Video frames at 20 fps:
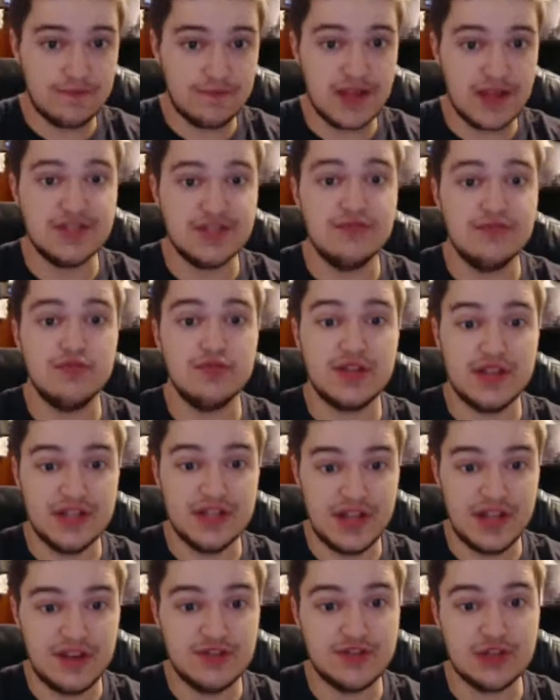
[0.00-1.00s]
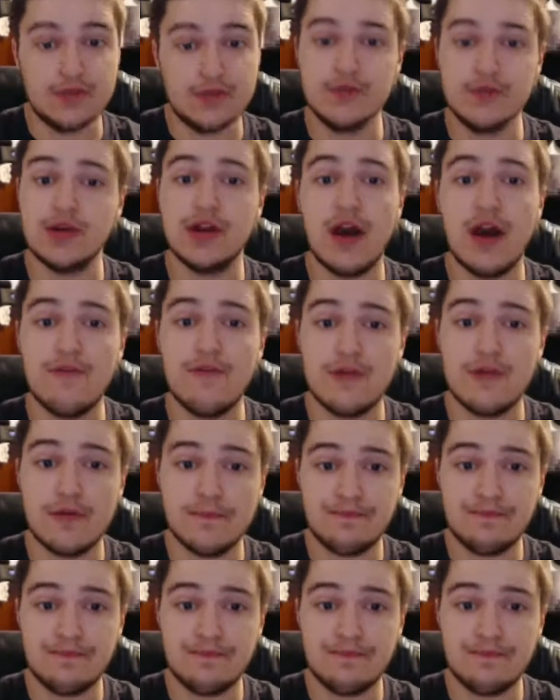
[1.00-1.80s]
as he continues to recover.